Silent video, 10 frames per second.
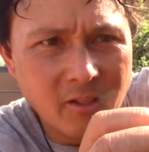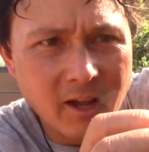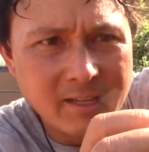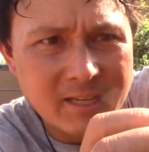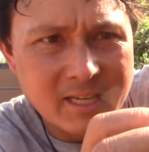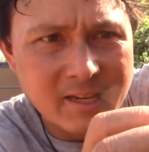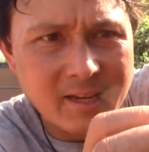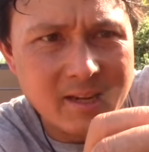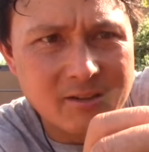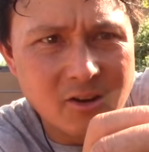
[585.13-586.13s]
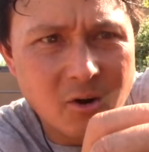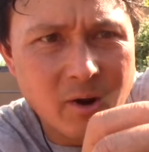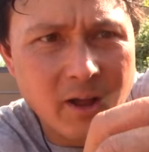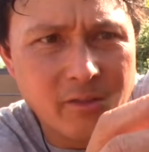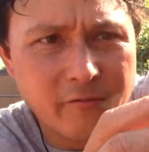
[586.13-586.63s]
Lots of seeds
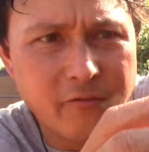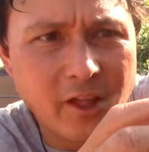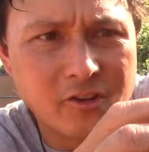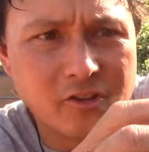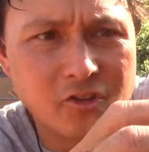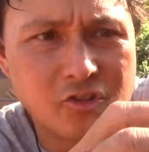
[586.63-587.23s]
around the fleshy